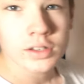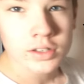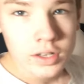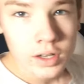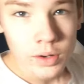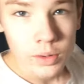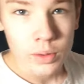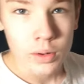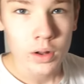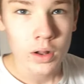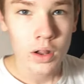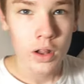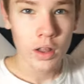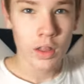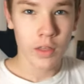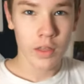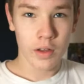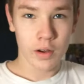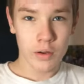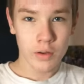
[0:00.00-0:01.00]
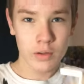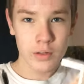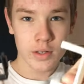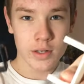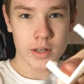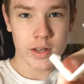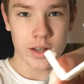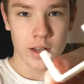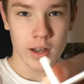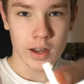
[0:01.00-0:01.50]
So,
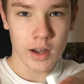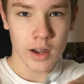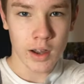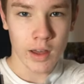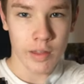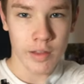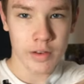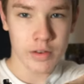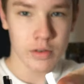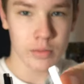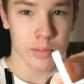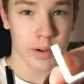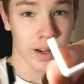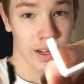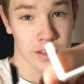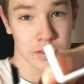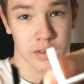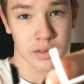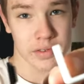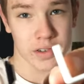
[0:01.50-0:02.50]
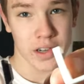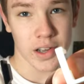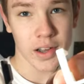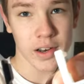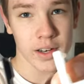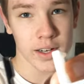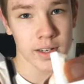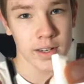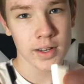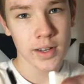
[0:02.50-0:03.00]
those are the two parts we've
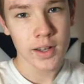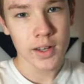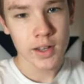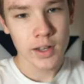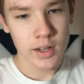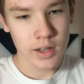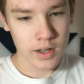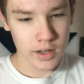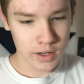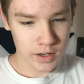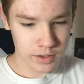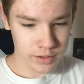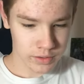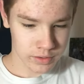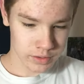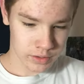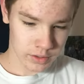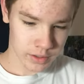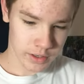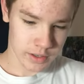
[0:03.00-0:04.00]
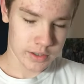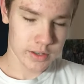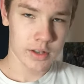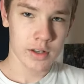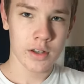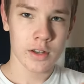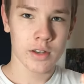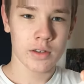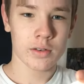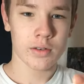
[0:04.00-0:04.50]
got, and yes,
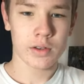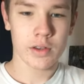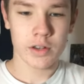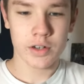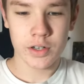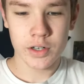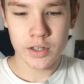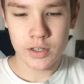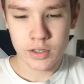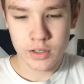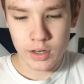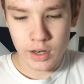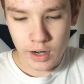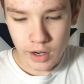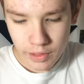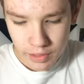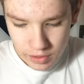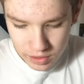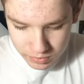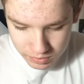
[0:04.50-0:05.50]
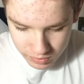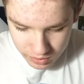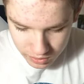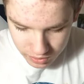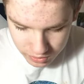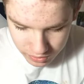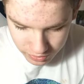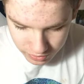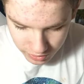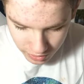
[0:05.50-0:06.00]
you can just slide them
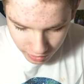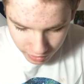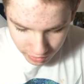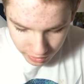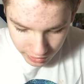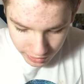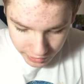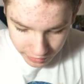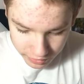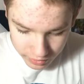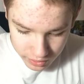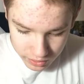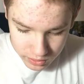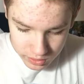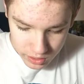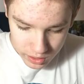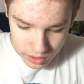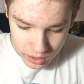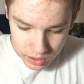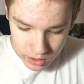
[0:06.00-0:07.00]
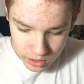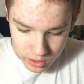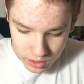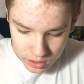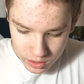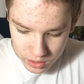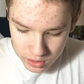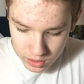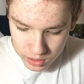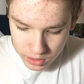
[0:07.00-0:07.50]
together like this,
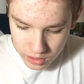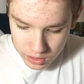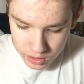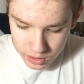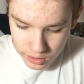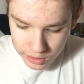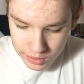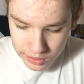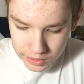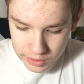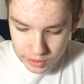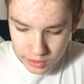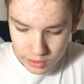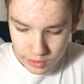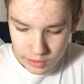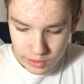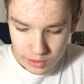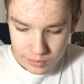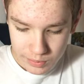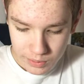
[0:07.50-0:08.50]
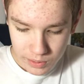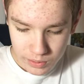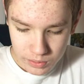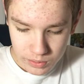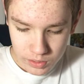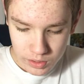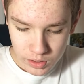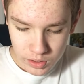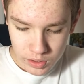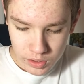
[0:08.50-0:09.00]
and they
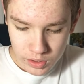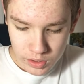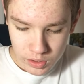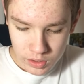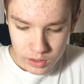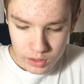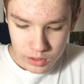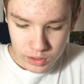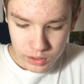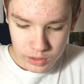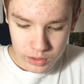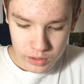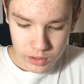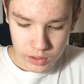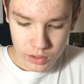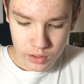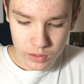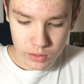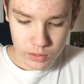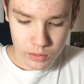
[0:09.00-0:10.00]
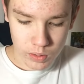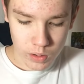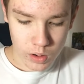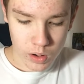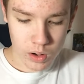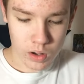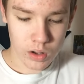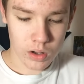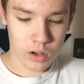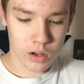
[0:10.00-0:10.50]
won't go
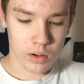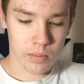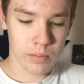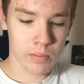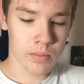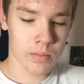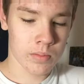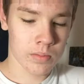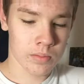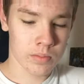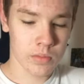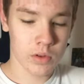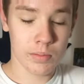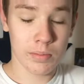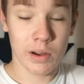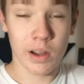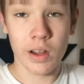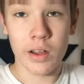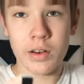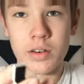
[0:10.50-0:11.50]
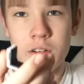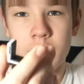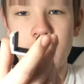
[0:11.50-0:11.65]
um, apart